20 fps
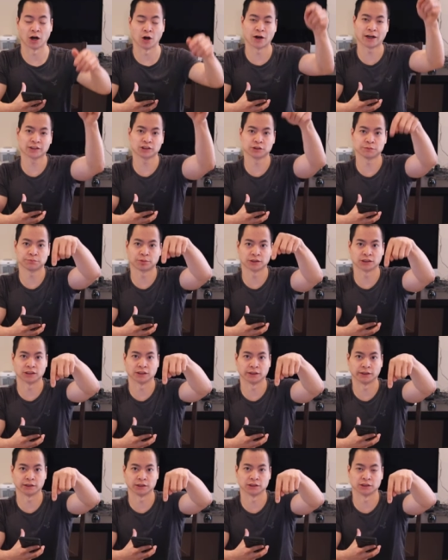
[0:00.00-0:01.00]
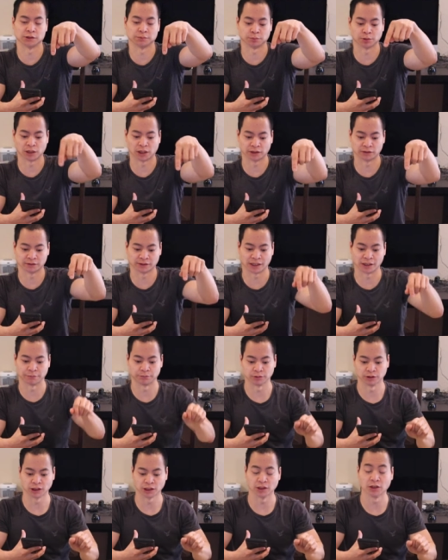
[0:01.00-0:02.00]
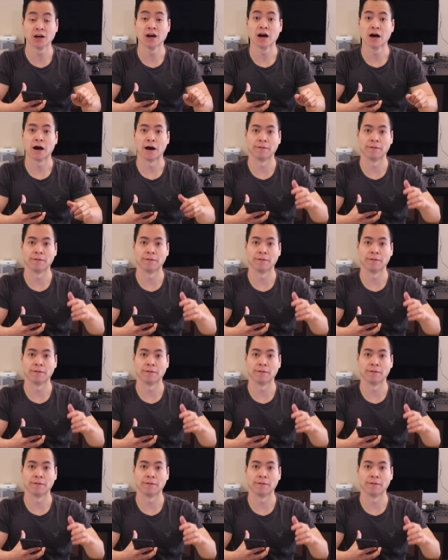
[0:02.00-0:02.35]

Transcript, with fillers: I'll actually put the link in his blog down below.